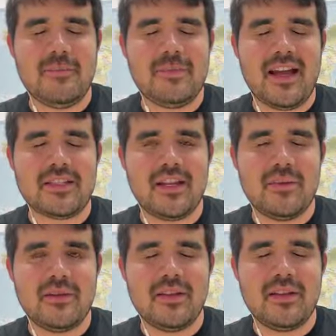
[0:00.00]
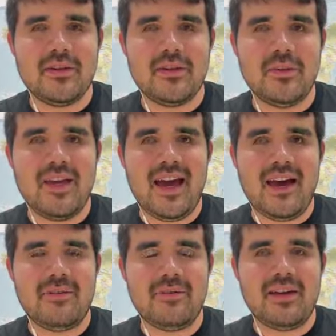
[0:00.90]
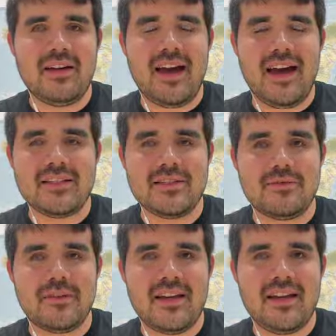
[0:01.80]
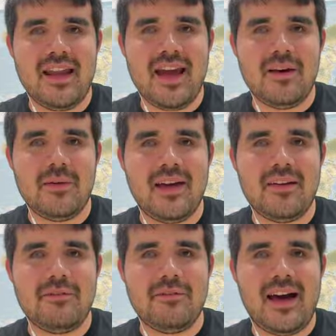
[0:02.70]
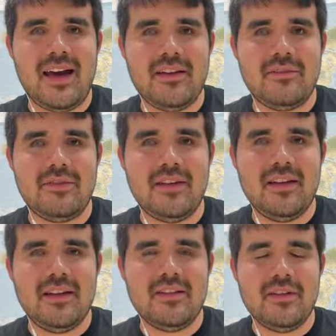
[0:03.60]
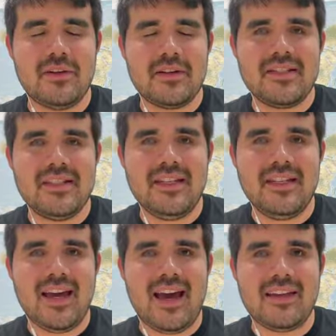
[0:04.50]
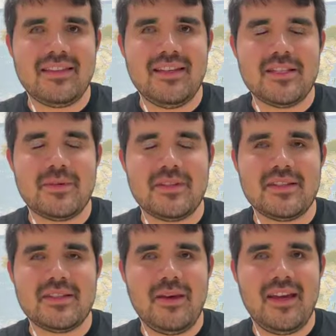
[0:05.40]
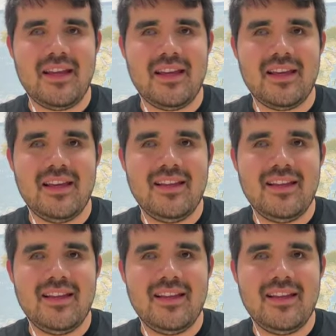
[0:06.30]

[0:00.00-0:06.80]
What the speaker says: That's going to be really cool. We have, as of right now, we have 5 New York City athletes participating.